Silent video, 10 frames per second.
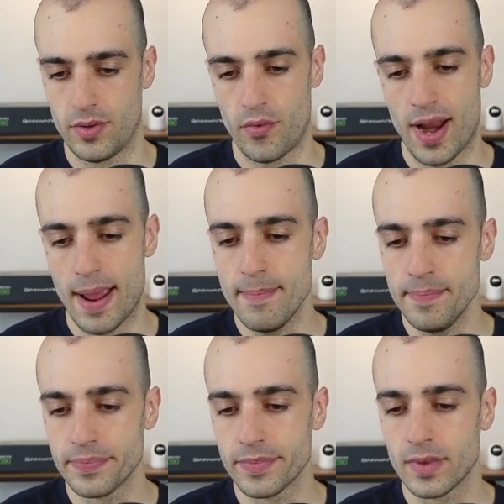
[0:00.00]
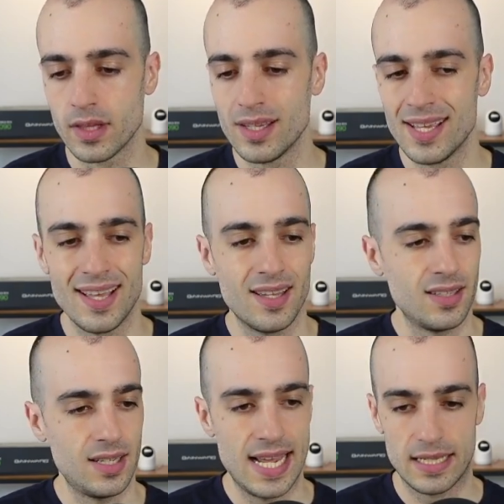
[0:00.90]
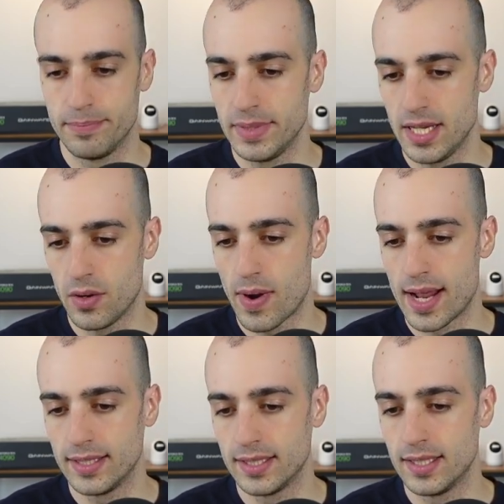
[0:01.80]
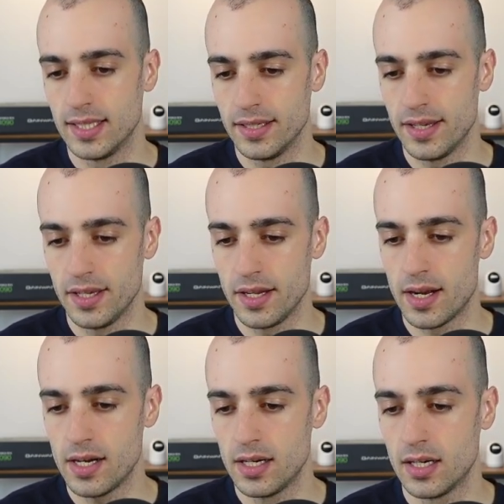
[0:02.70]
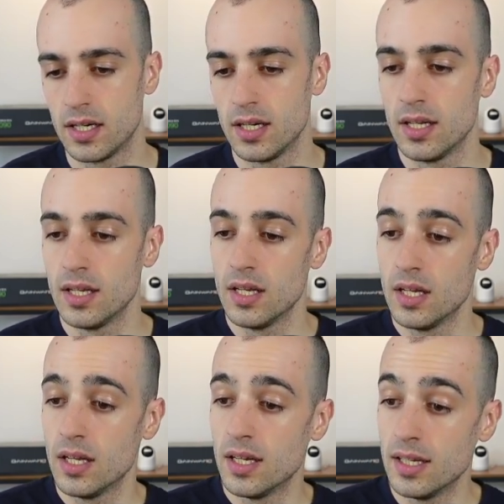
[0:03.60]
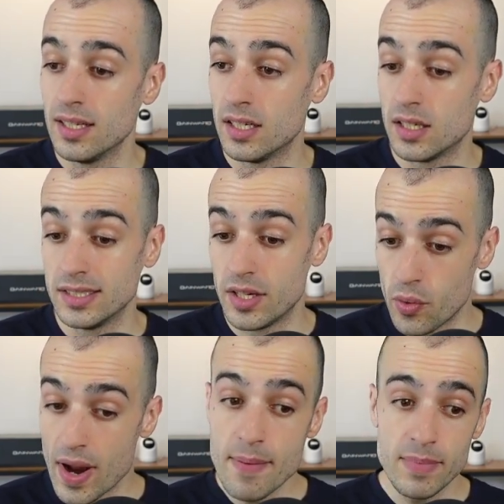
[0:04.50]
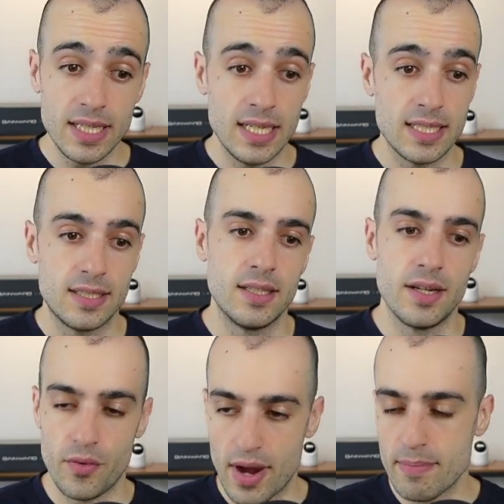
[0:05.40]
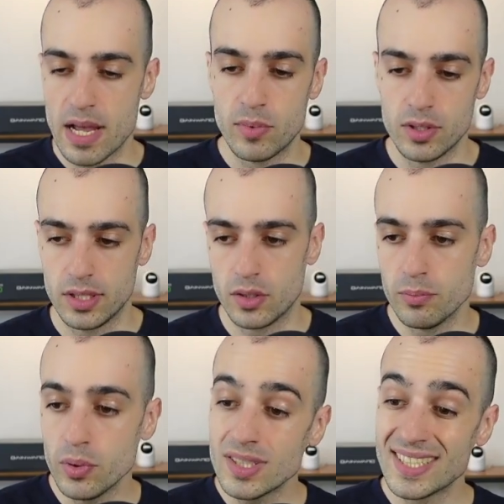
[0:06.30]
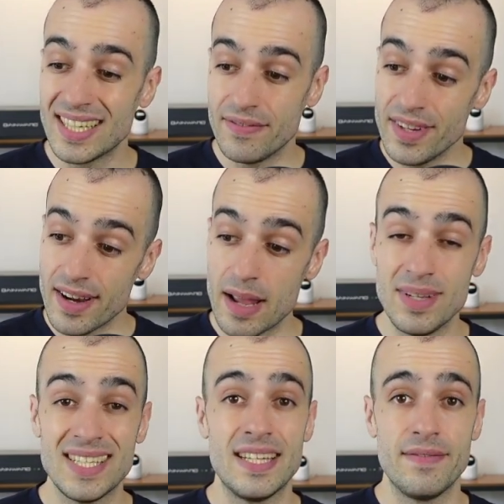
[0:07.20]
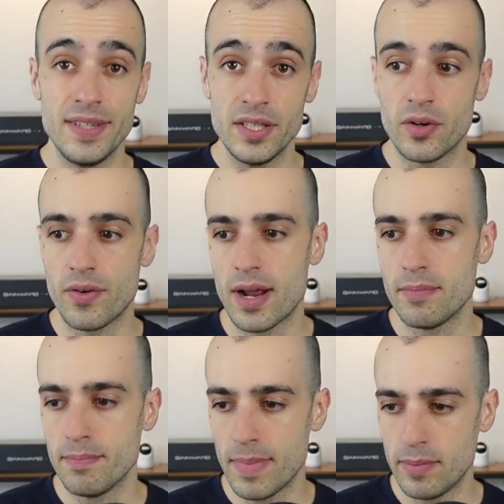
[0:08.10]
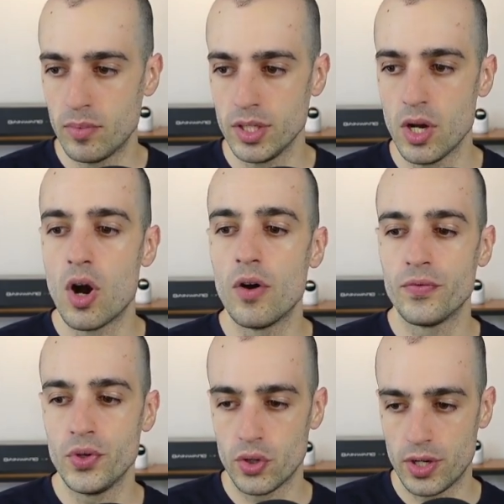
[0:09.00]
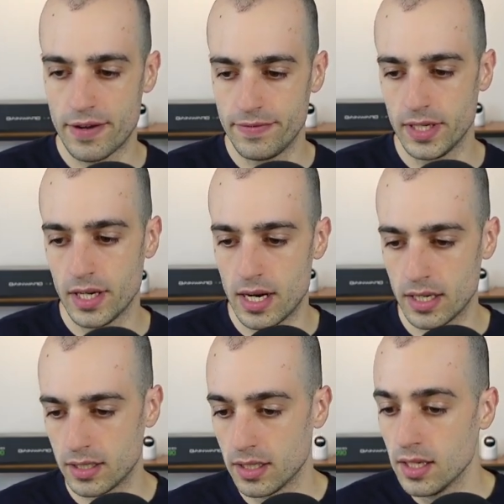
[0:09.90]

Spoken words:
RAM. Let me write it here. The RAM is the RAM memory in the computer. The VRAM is the video RAM memory of your graphic card.